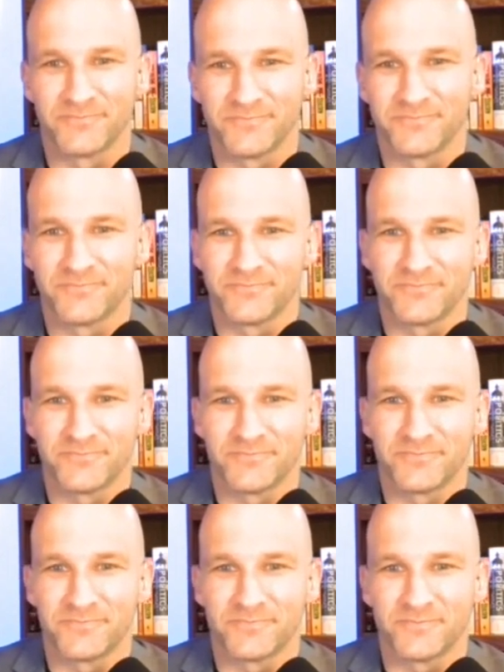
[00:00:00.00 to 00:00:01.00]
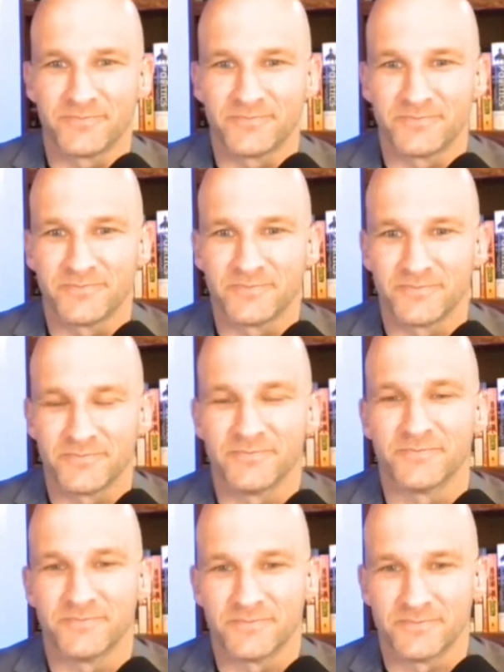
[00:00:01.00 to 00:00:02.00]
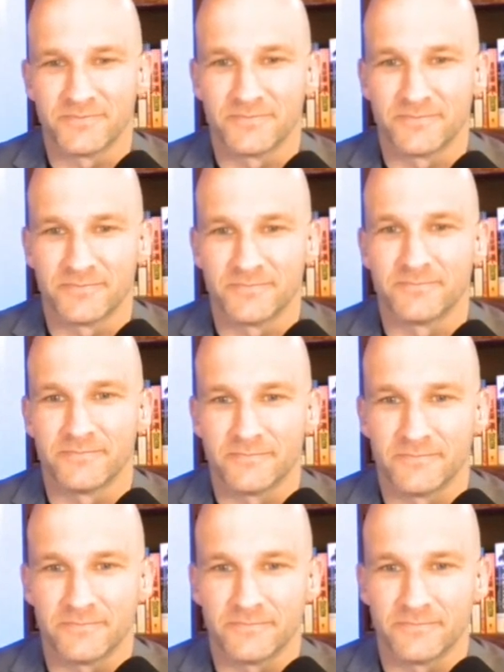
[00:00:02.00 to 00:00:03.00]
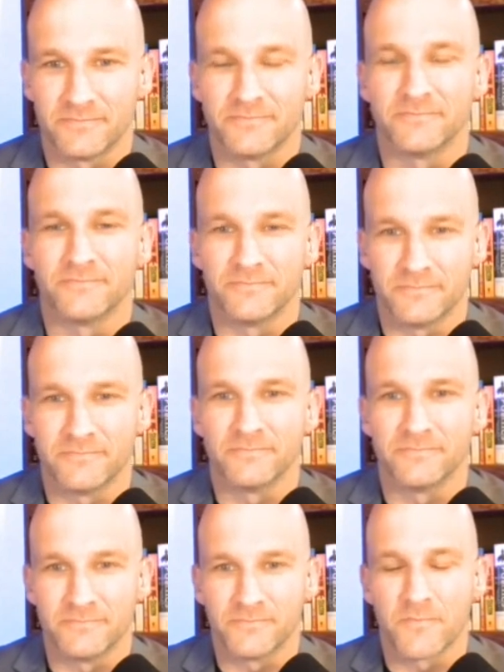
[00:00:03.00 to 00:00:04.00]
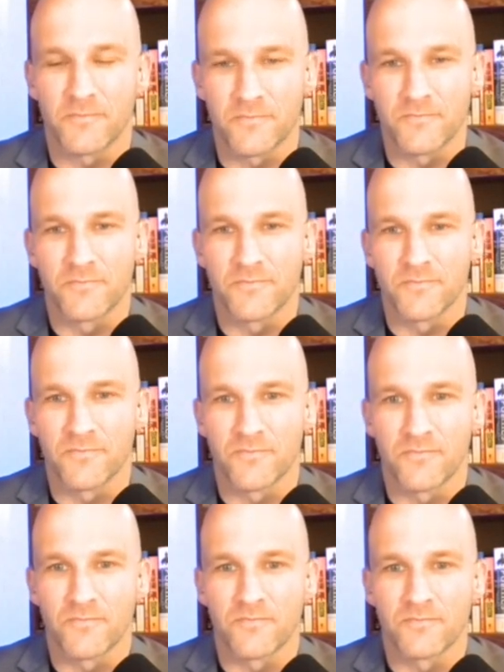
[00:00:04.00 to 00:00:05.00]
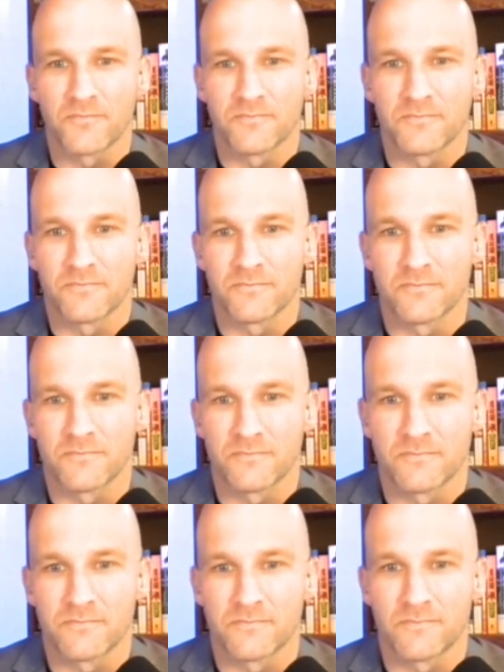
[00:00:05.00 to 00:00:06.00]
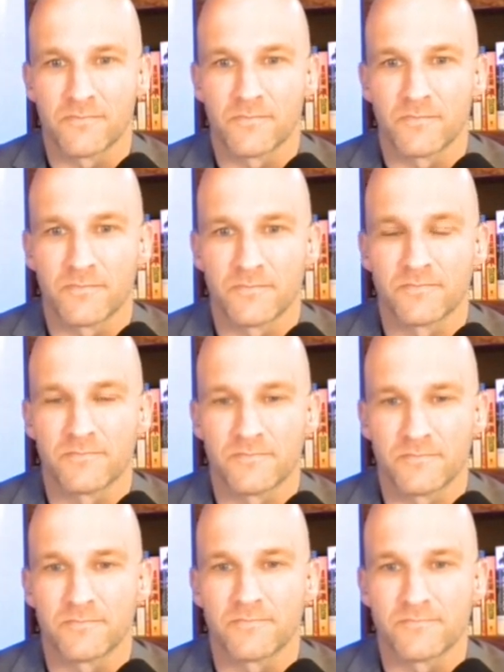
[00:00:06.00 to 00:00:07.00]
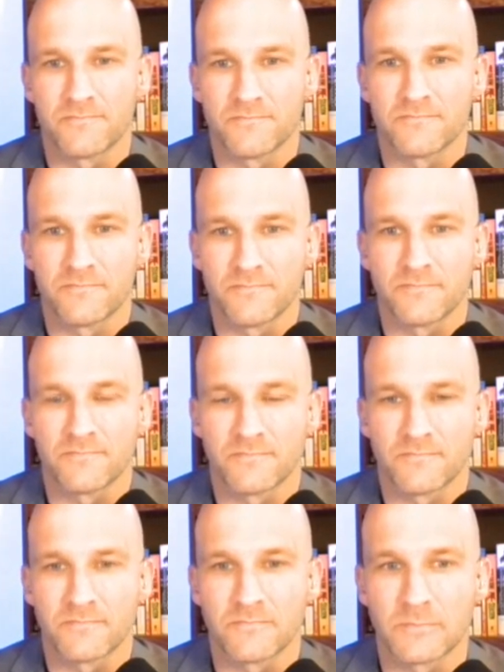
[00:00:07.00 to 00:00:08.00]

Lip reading: [no speech]